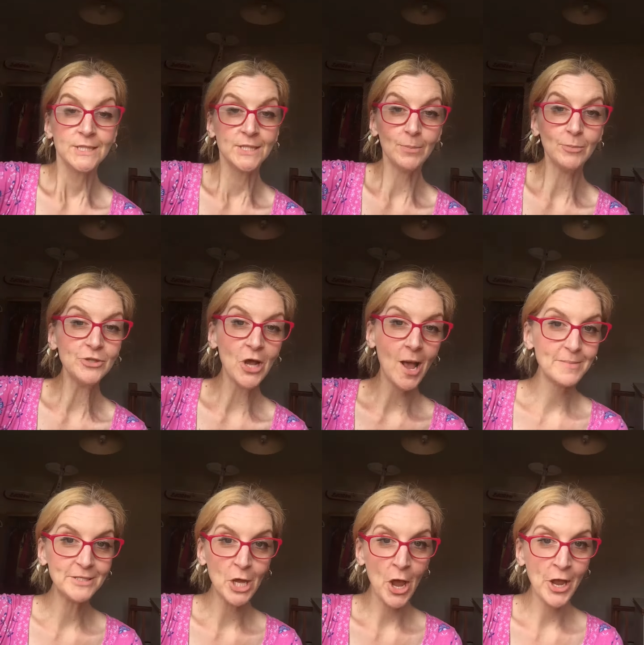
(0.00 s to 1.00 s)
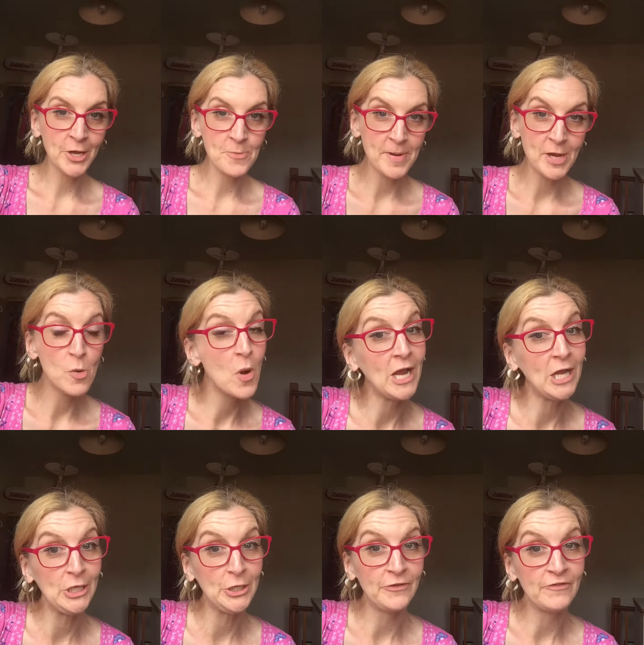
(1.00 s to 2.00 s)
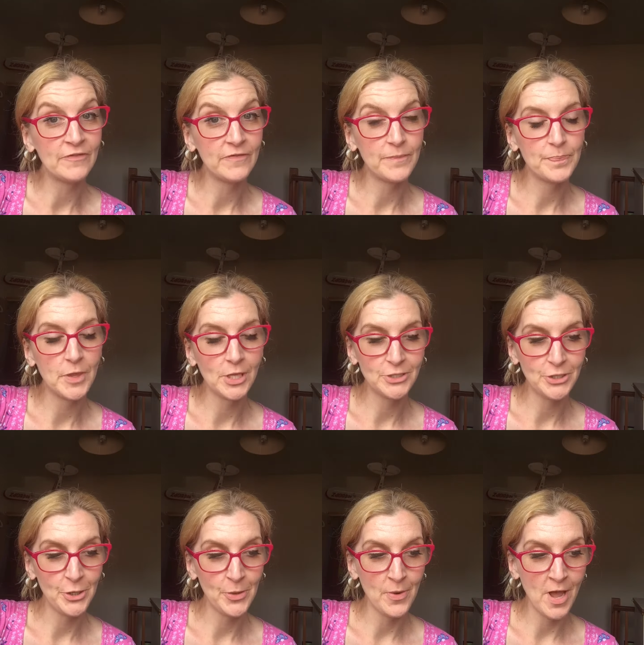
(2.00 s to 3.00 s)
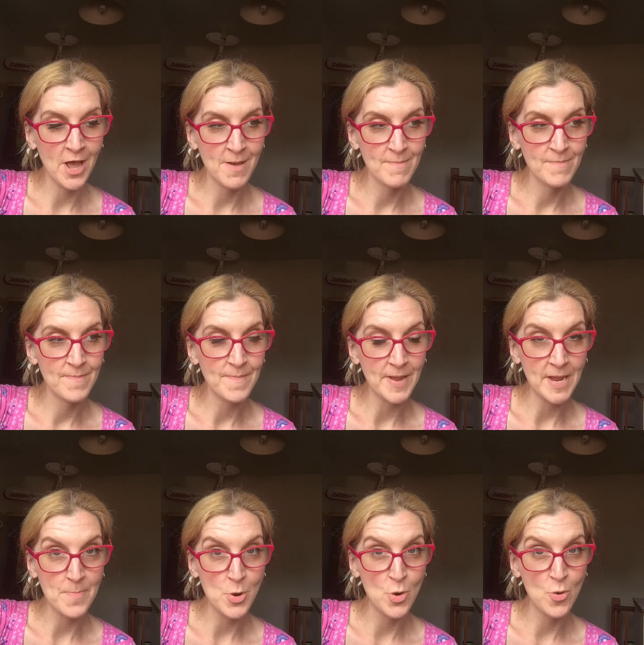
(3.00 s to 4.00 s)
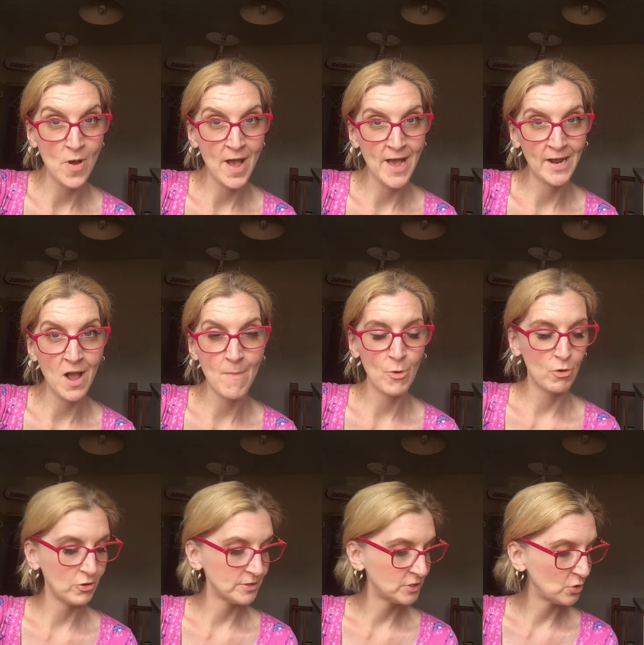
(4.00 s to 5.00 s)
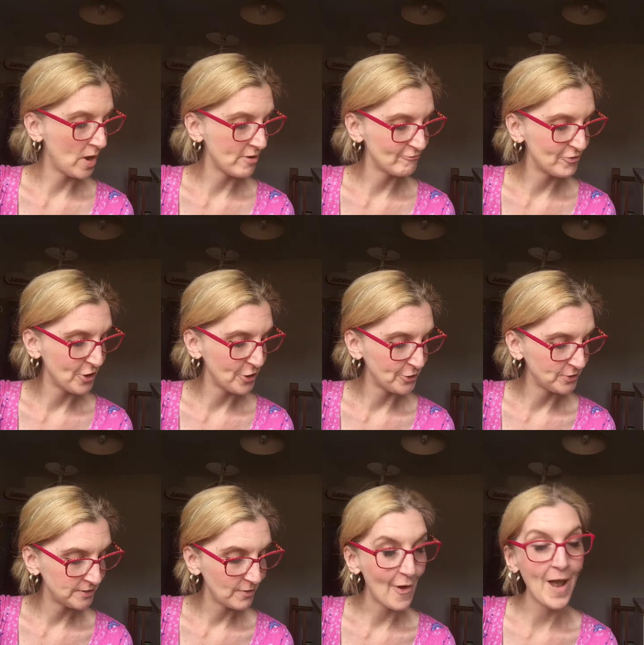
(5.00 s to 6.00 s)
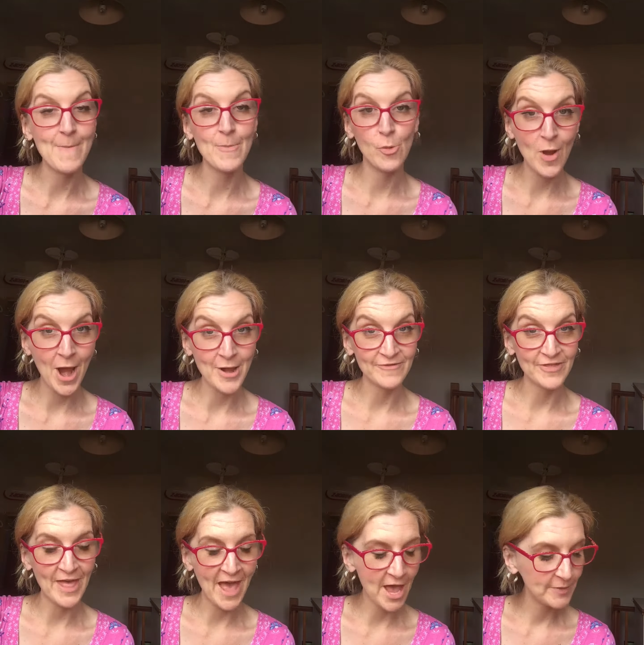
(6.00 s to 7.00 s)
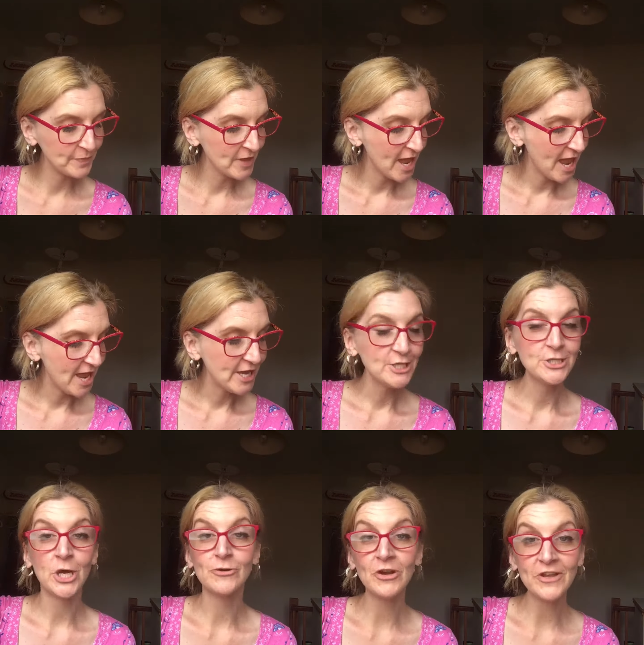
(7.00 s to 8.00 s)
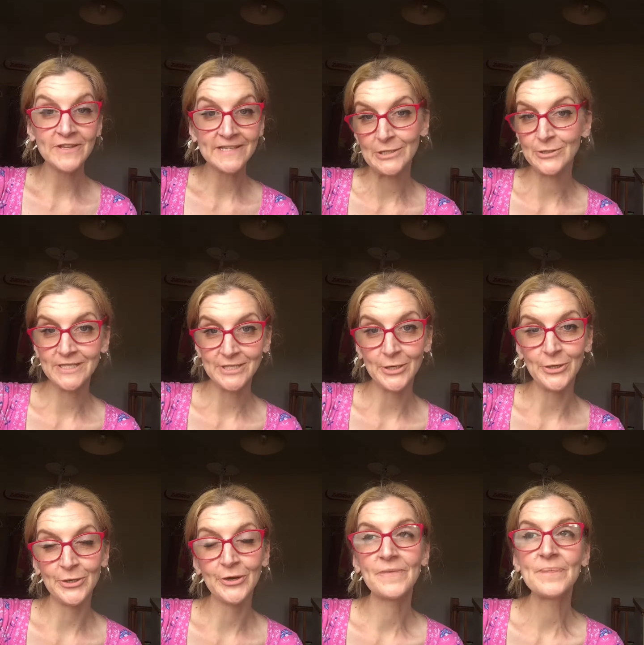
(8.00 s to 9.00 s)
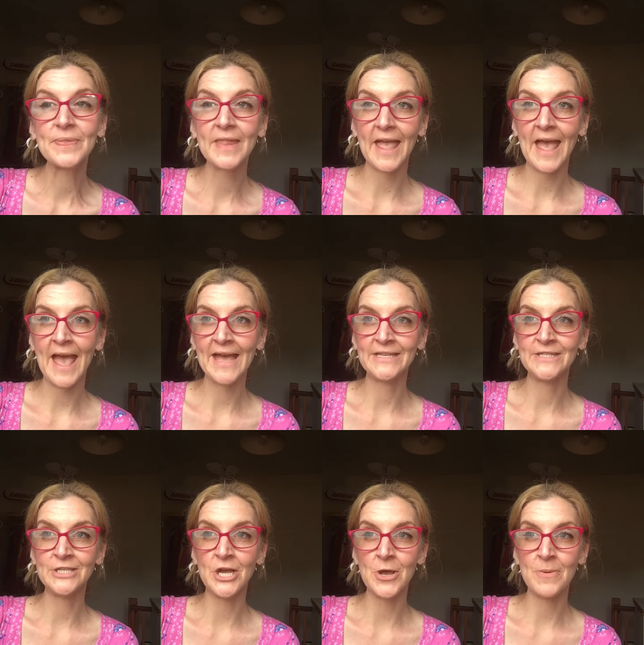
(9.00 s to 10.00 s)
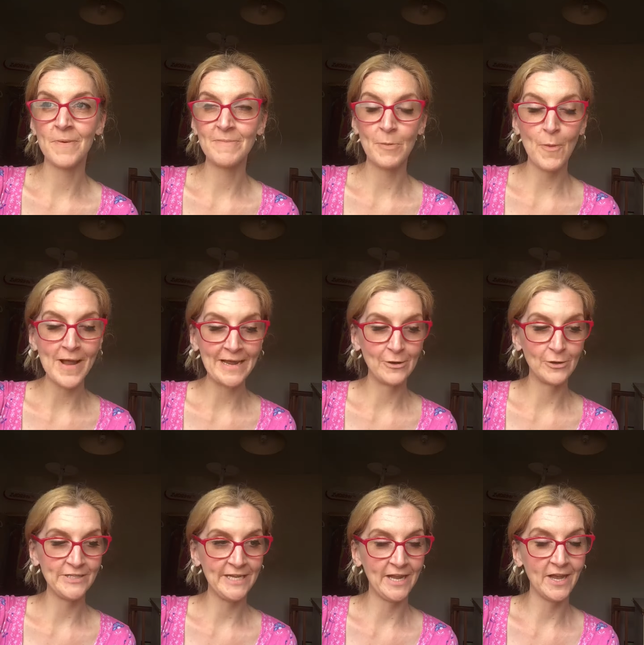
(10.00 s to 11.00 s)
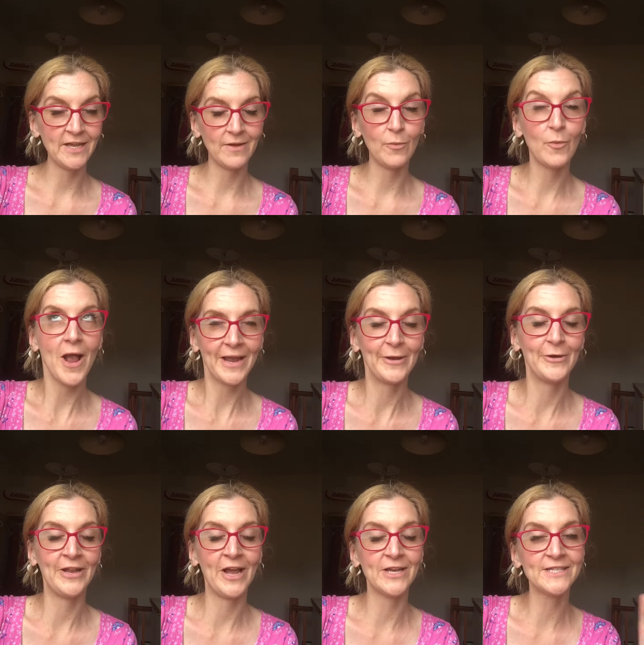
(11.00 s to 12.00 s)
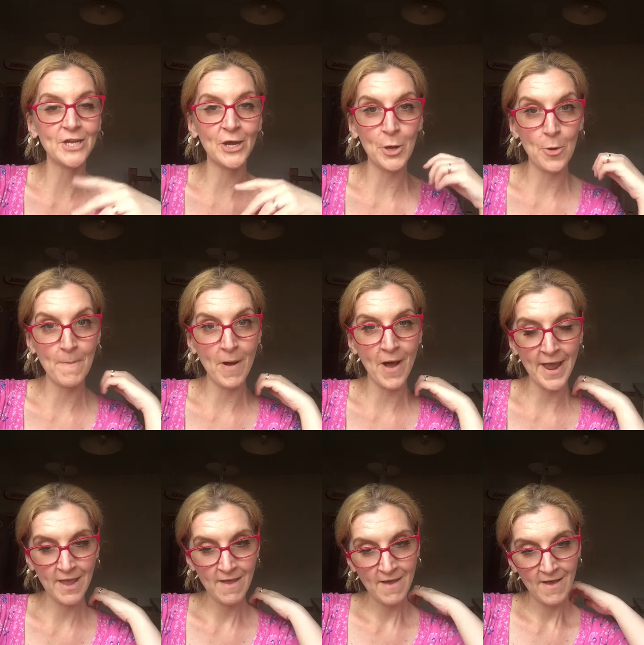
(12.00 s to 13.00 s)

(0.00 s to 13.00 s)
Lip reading: Sometimes I can be quite aloof to people and come across quite rude. I am aware of that. So I wrote this little song and I've been working on it. I stuck it on my